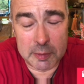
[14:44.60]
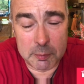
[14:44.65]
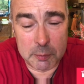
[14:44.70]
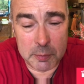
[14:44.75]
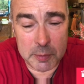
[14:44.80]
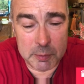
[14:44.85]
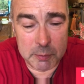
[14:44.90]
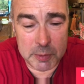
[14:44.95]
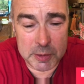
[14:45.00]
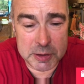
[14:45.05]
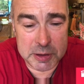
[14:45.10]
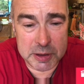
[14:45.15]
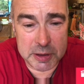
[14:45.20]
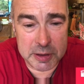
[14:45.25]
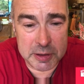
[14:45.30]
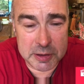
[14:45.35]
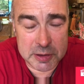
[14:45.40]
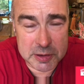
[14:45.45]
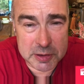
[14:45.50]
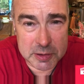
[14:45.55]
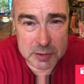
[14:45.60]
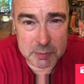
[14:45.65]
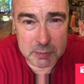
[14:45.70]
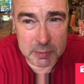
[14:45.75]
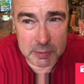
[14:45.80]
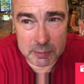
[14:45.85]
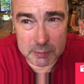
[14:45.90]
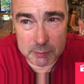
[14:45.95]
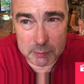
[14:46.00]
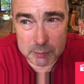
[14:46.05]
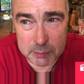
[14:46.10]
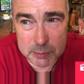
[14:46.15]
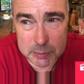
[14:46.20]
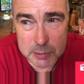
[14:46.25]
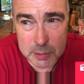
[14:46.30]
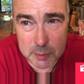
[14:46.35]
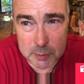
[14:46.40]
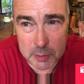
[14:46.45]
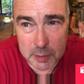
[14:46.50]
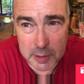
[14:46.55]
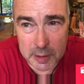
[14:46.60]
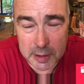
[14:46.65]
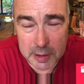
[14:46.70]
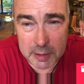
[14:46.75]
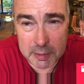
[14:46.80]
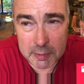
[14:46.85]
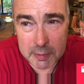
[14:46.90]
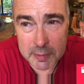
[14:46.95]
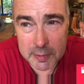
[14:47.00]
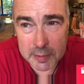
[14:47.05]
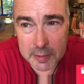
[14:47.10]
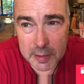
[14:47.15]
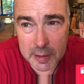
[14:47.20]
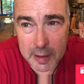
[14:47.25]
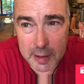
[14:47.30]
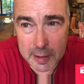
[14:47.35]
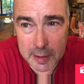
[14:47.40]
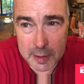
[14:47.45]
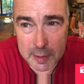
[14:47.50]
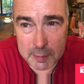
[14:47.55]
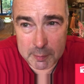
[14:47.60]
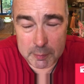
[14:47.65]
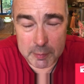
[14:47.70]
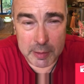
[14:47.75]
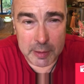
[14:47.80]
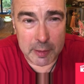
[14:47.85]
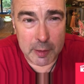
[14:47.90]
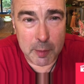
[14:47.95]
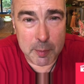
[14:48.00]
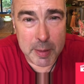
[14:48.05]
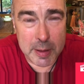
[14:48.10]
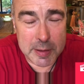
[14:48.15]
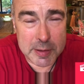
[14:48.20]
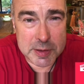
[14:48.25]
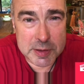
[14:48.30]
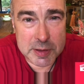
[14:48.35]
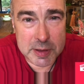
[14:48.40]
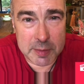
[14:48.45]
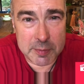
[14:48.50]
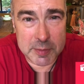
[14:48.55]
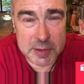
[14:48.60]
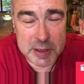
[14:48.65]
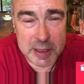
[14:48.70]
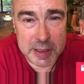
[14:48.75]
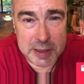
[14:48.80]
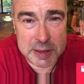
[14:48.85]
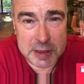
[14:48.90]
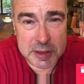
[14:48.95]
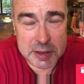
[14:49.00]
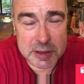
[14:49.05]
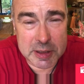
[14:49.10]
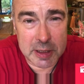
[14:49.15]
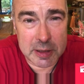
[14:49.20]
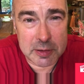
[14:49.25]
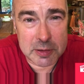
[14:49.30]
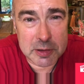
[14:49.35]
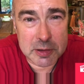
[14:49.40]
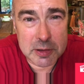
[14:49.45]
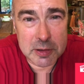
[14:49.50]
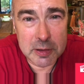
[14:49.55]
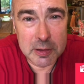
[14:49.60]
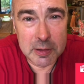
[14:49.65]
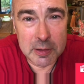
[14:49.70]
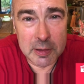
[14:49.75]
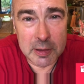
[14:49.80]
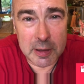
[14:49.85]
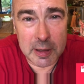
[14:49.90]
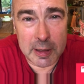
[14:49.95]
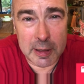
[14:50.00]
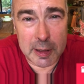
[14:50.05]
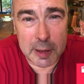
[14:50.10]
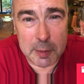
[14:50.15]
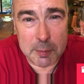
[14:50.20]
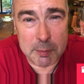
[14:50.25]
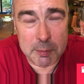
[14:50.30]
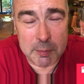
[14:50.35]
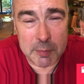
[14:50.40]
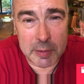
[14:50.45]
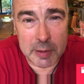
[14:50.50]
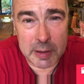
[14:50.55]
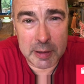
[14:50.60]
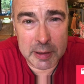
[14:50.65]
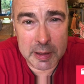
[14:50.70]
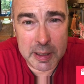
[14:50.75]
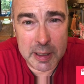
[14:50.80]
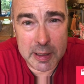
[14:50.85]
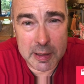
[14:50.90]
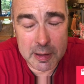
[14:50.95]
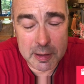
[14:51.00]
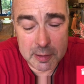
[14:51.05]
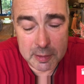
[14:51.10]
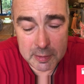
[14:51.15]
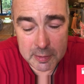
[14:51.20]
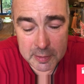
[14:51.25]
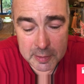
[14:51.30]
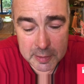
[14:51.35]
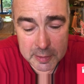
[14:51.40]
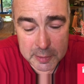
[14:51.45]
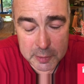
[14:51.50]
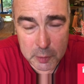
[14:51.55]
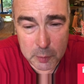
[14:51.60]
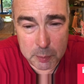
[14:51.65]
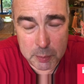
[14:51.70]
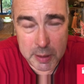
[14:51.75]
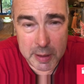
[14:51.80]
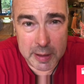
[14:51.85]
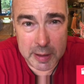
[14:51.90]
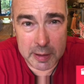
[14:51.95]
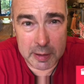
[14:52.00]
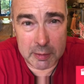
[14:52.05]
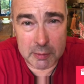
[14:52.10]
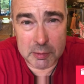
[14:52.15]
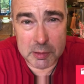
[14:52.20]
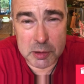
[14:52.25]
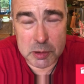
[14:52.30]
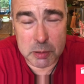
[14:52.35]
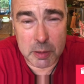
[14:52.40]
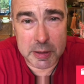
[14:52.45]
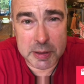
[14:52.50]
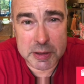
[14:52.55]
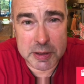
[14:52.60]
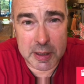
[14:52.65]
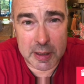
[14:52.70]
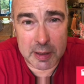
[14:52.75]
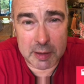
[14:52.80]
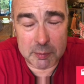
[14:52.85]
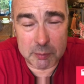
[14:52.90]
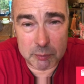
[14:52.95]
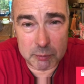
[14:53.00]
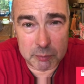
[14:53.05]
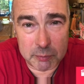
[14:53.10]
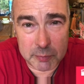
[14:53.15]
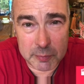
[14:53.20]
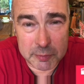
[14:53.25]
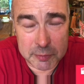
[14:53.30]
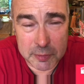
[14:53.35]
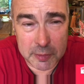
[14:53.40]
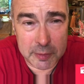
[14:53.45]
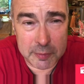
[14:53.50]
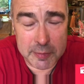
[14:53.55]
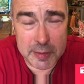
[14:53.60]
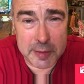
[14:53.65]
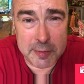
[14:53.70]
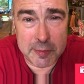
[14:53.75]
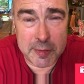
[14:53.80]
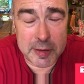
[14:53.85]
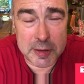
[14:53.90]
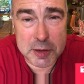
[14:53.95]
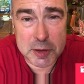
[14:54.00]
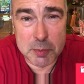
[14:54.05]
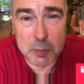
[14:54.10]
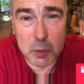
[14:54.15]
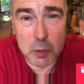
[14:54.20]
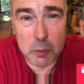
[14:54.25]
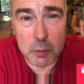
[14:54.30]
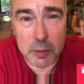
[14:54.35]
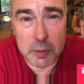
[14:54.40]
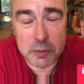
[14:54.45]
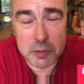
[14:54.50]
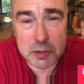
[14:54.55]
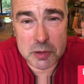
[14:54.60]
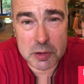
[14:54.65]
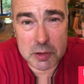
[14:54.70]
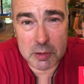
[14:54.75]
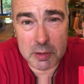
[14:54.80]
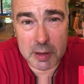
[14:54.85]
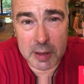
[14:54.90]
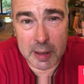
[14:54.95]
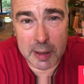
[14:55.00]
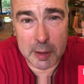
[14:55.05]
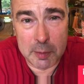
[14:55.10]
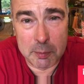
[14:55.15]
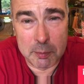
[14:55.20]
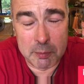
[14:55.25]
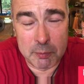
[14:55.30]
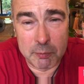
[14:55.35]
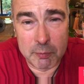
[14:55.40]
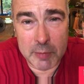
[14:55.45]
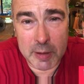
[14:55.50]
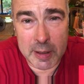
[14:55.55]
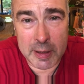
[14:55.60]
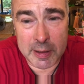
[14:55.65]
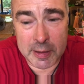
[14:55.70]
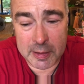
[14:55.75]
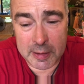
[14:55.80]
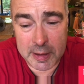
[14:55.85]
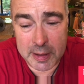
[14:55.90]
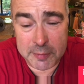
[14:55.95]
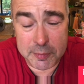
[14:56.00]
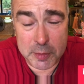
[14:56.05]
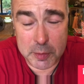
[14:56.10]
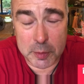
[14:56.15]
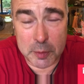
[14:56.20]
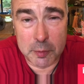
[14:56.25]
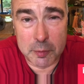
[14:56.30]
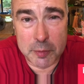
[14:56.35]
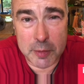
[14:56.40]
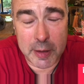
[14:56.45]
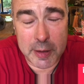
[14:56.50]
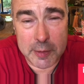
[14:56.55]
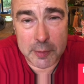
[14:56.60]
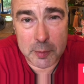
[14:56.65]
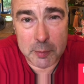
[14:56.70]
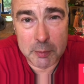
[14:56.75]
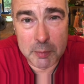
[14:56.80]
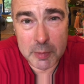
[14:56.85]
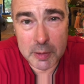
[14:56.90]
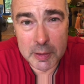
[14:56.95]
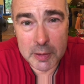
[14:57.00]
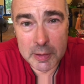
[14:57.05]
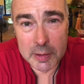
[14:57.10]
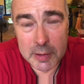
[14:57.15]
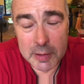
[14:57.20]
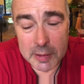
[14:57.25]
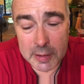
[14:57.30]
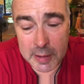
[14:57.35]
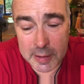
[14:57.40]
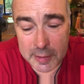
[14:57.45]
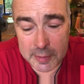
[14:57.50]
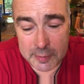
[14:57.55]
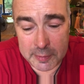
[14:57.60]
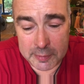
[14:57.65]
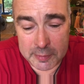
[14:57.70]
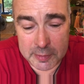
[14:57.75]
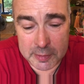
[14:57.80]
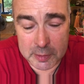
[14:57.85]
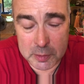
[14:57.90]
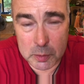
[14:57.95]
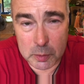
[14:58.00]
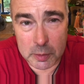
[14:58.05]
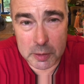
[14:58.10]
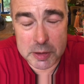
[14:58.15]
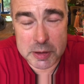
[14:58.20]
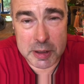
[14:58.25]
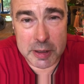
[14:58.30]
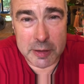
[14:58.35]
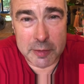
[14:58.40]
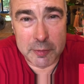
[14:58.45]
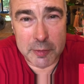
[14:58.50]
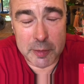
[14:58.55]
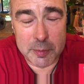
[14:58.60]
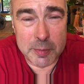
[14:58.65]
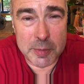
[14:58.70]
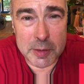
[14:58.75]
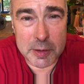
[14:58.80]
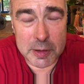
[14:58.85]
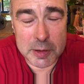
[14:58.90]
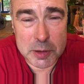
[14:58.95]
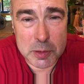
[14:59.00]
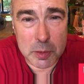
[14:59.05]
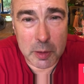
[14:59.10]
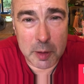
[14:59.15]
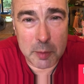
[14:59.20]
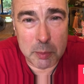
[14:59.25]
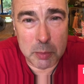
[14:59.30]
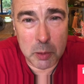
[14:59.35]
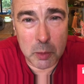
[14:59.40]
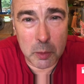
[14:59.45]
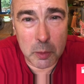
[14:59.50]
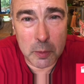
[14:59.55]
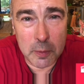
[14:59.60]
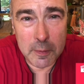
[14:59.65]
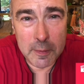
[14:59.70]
which is probably about 70, 80 cents. Here you're paying twice that for very, very small ones, if you can find them, and the quality of them is quite poor.